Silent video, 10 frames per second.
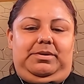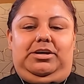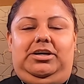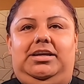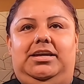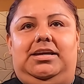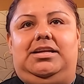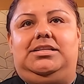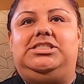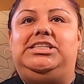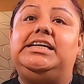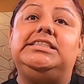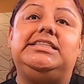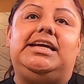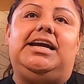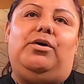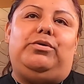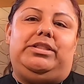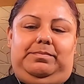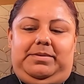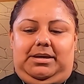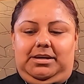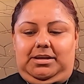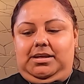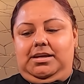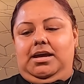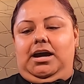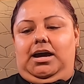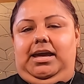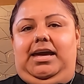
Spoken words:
be cooking chicken tinga with me. I